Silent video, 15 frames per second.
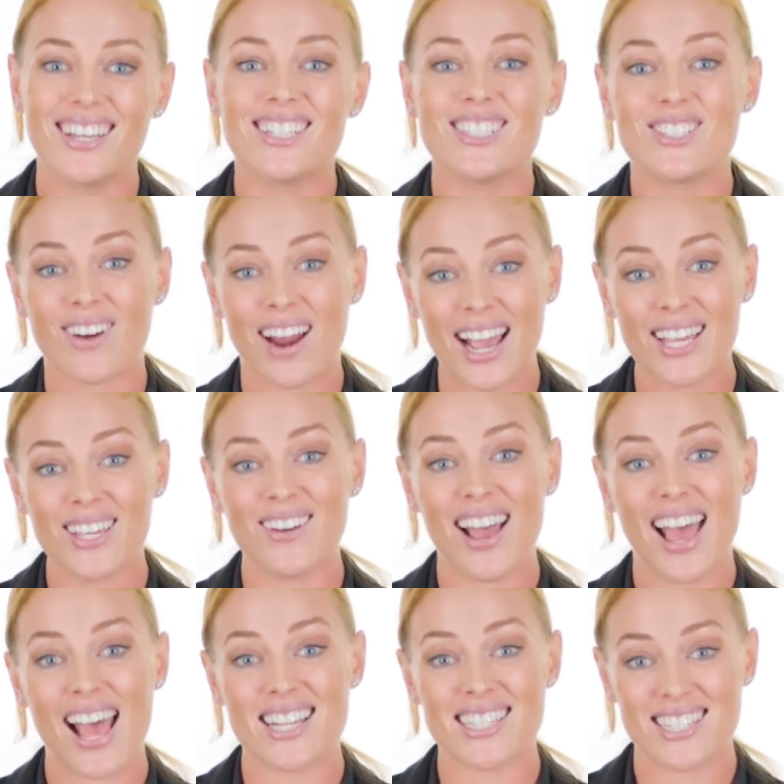Drying your
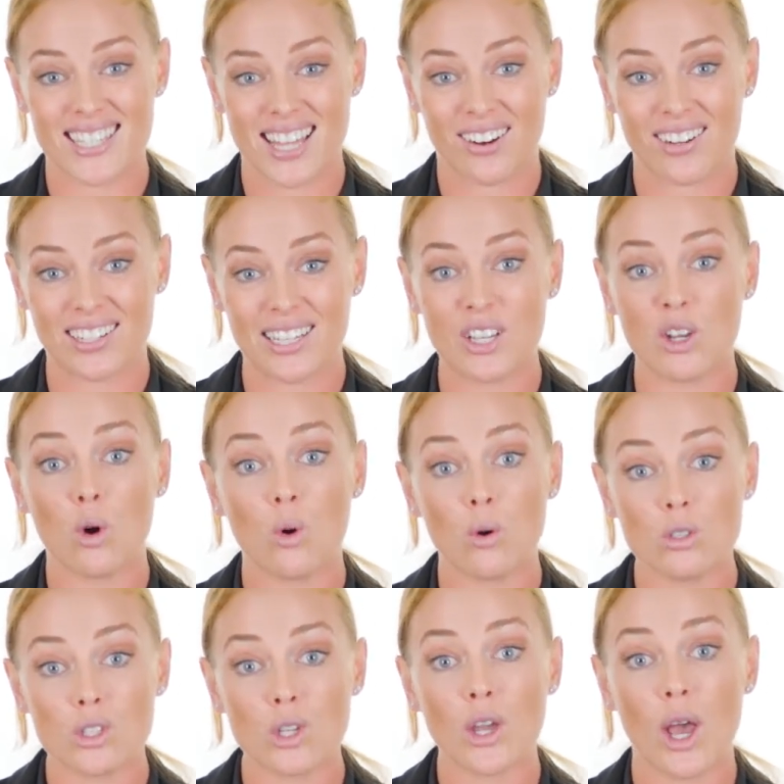hands thoroughly
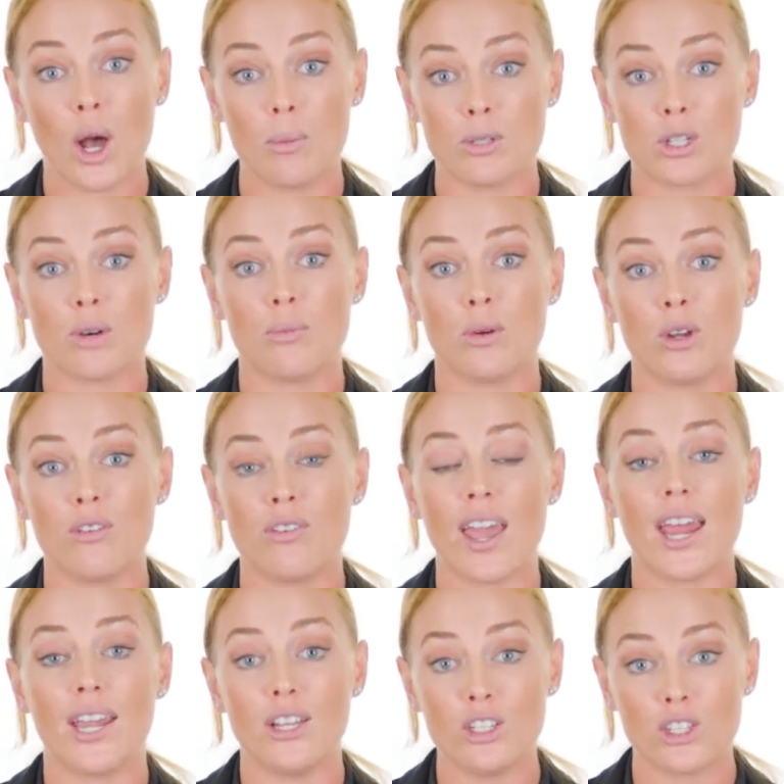also helps remove
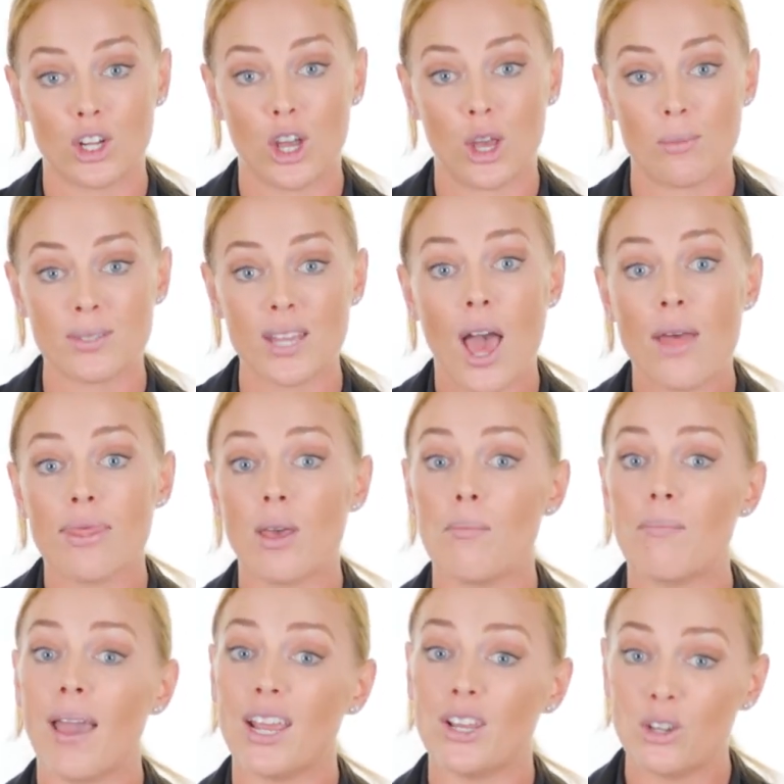any germs that
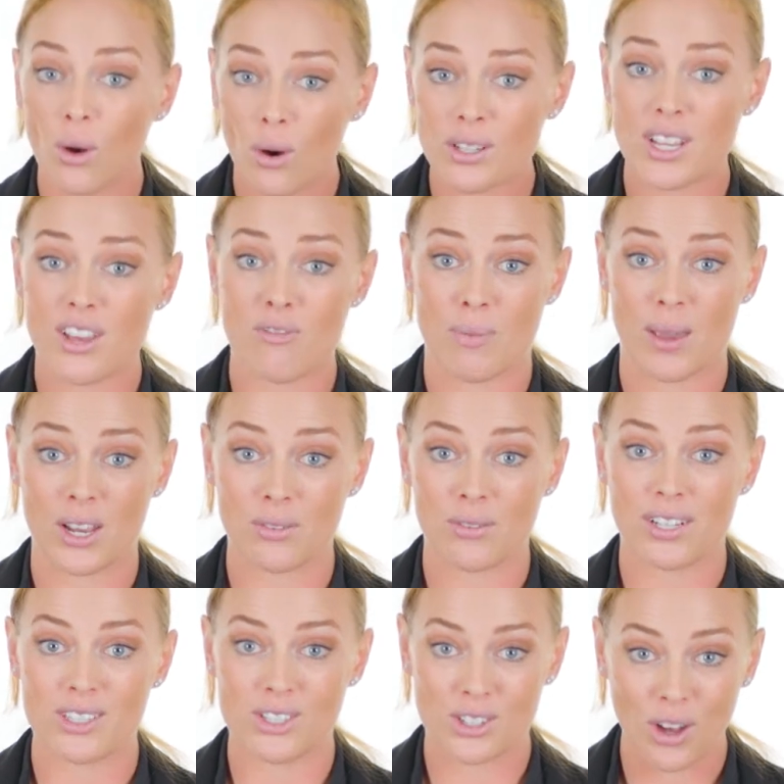may not have been
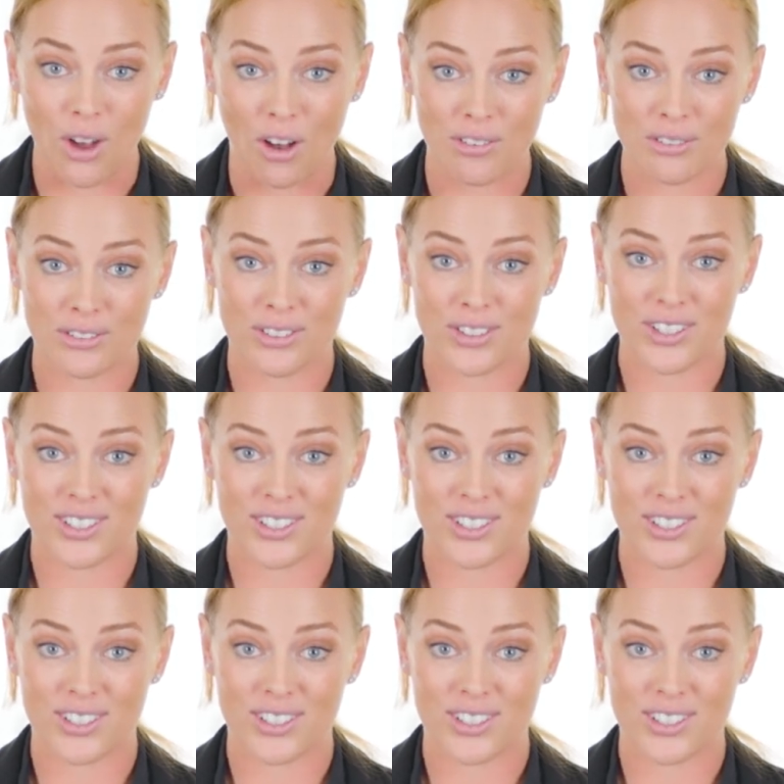rinsed off.